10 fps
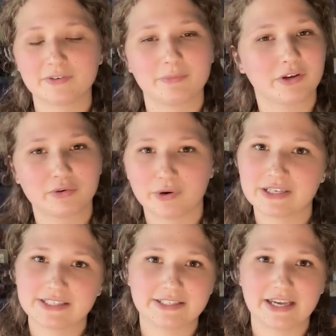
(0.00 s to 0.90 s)
from the
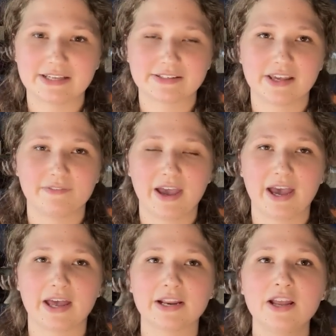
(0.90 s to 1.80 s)
crazy days they've
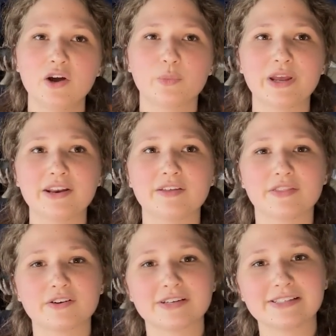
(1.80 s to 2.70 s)
had when
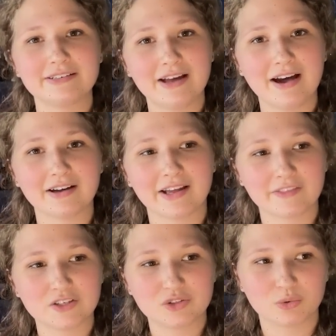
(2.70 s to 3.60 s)
there is a knock at
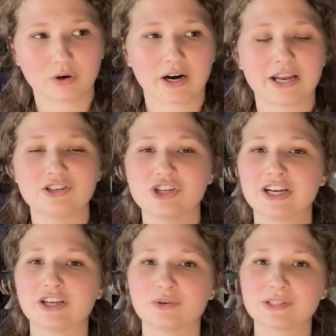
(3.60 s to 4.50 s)
the door and
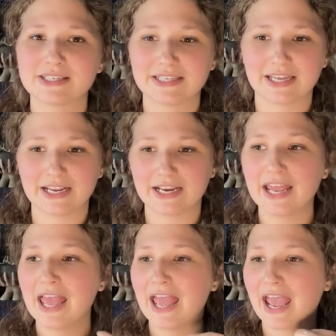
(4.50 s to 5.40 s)
Jenna goes to get it.
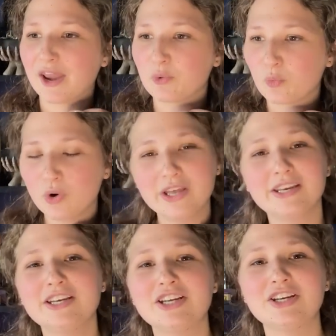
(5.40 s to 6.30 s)
And
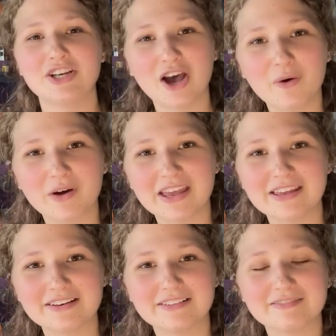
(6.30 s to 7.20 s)
wouldn't you know
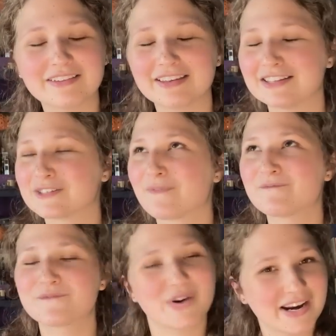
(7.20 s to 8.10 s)
it, it's
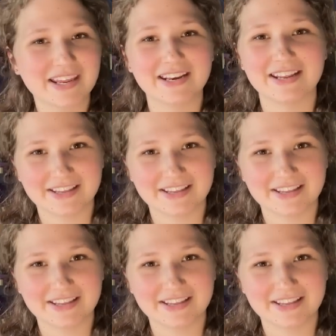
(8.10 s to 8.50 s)
freaking